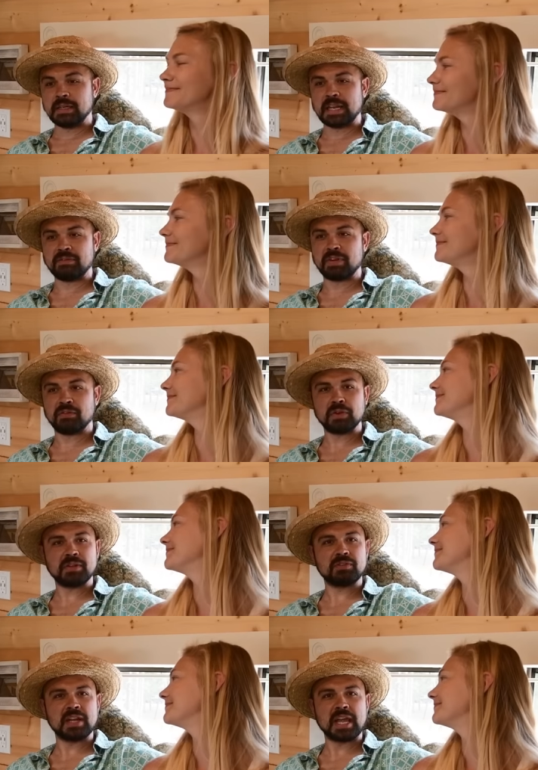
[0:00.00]
Speaker 1: I've never
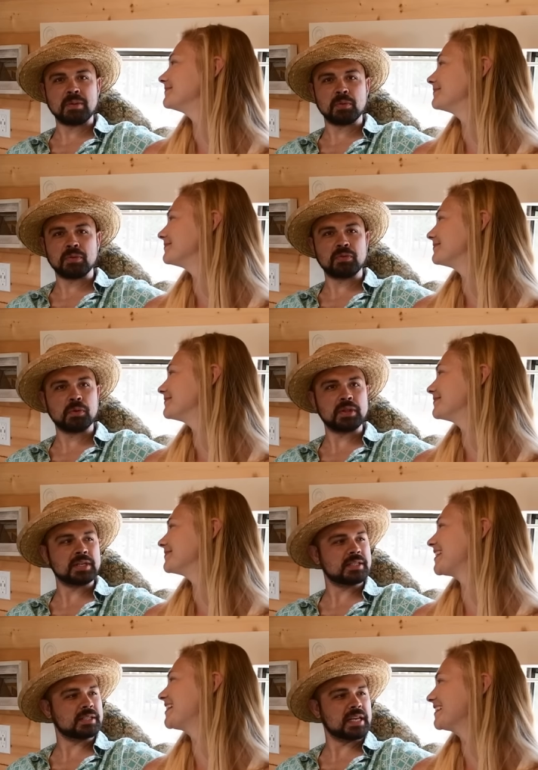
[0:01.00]
lifted a hammer before
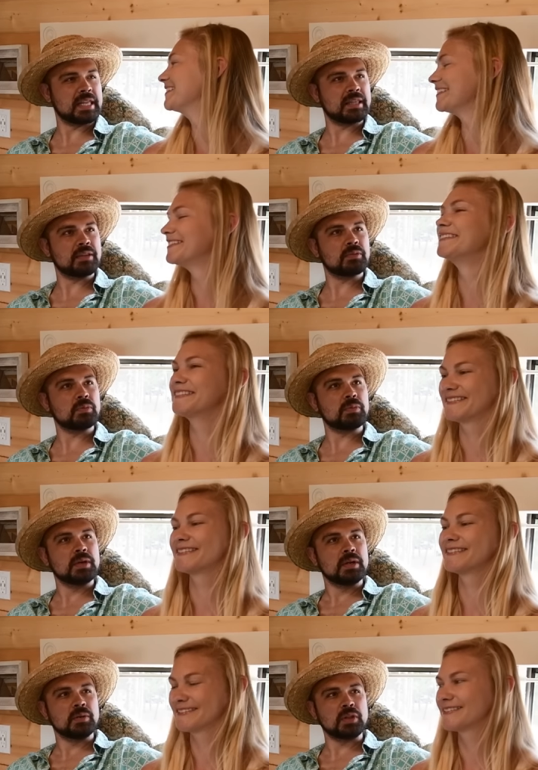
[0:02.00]
this, and
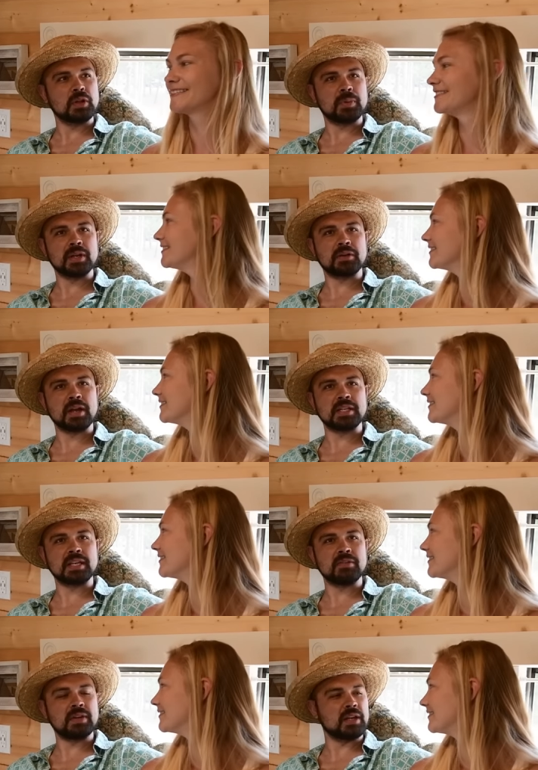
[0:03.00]
a little bit of
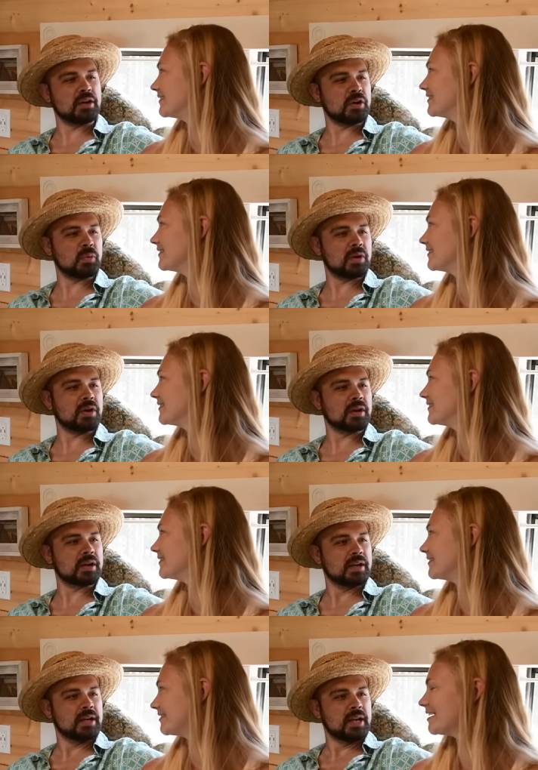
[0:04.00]
creativity and hard work
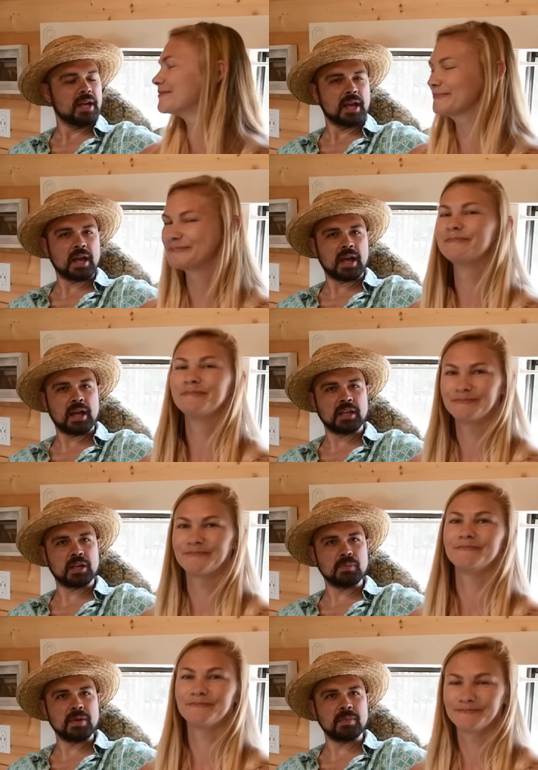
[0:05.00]
yep. uh, and
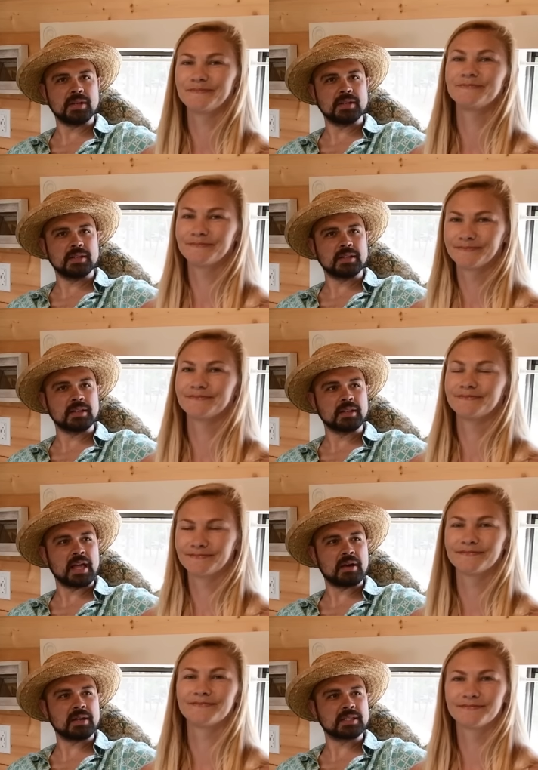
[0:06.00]
commitment
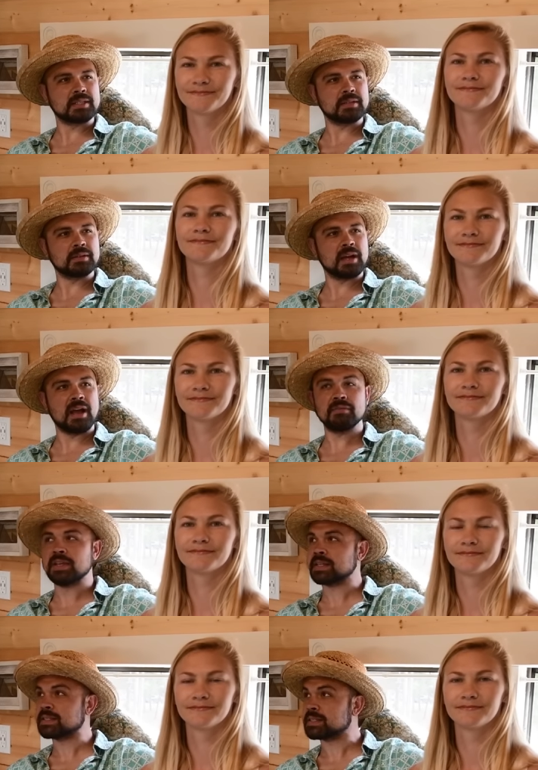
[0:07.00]
allowed us to have
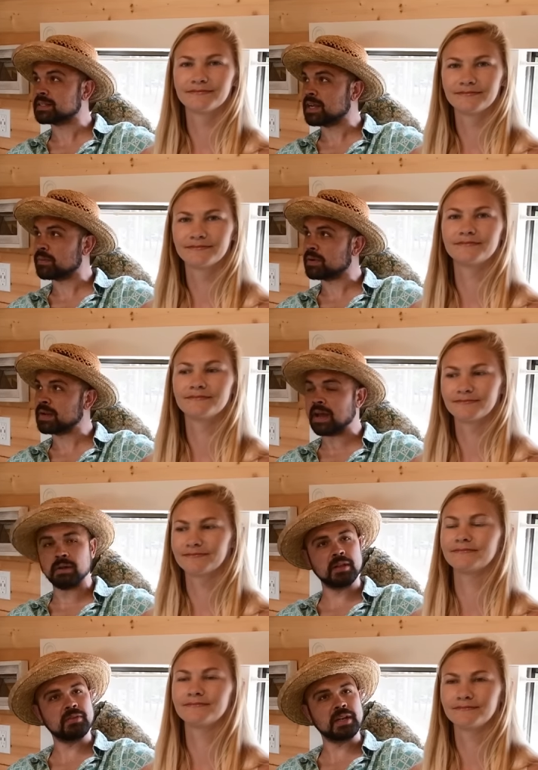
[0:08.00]
this that we're
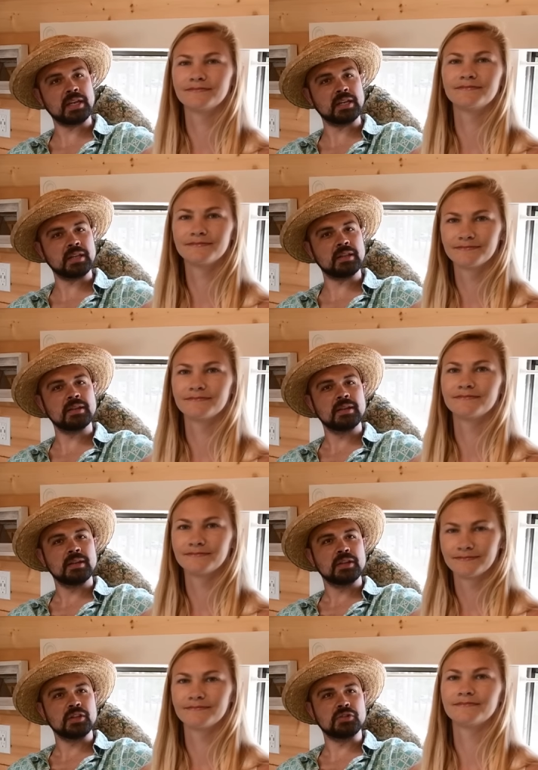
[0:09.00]
now living in, and
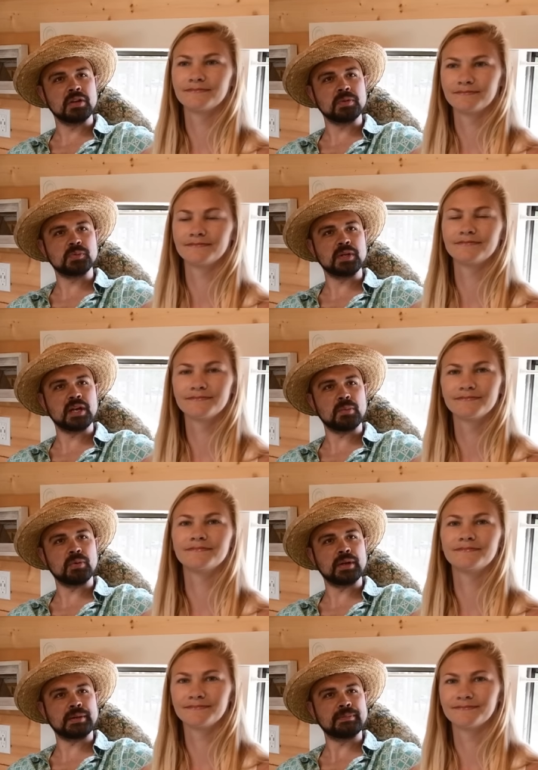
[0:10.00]
the dream has
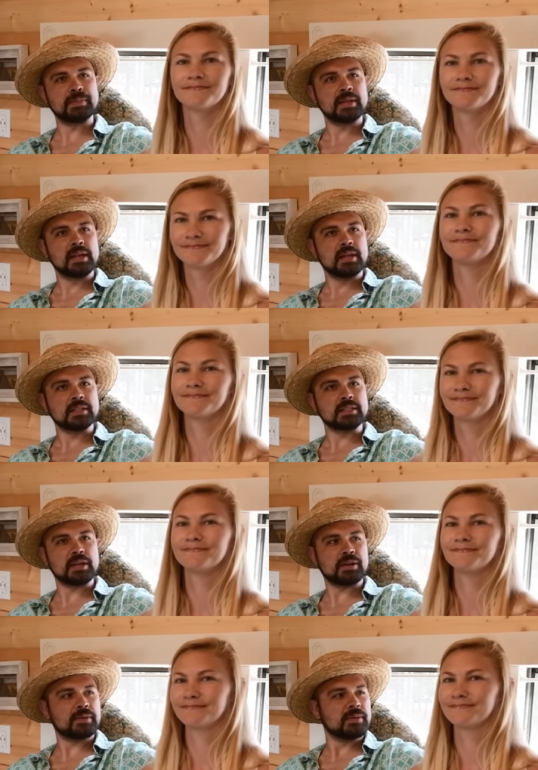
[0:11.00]
become real.
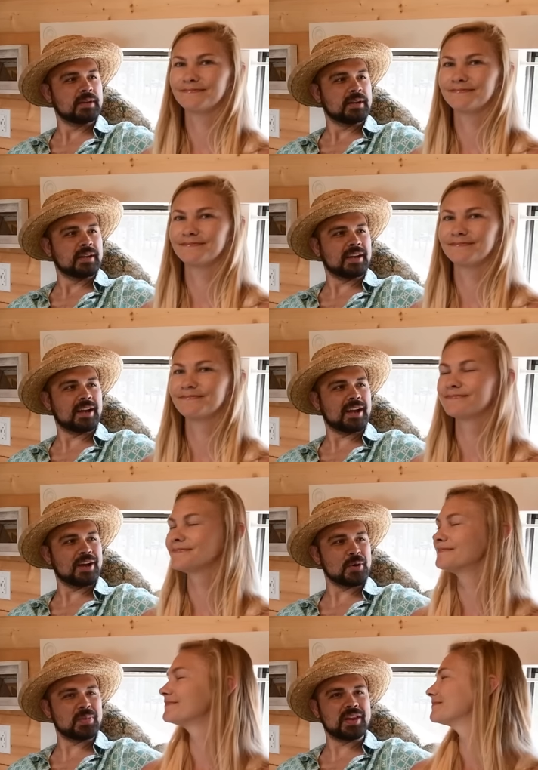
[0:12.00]
So uh,
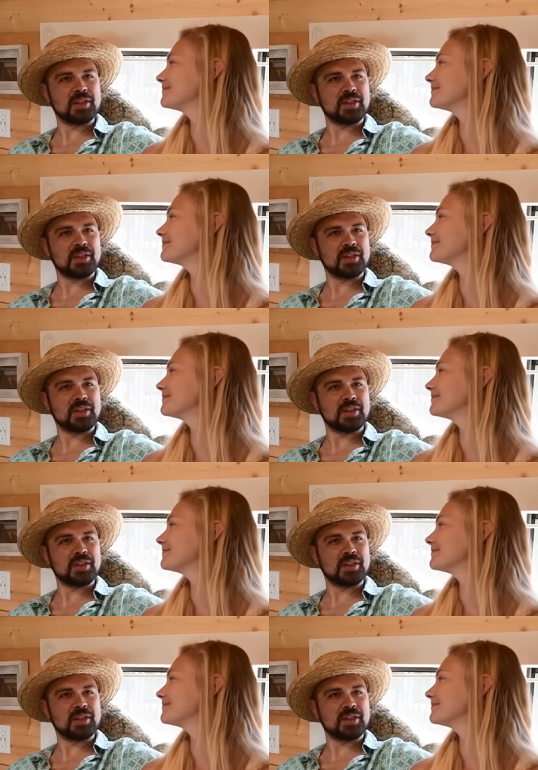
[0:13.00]
I hope that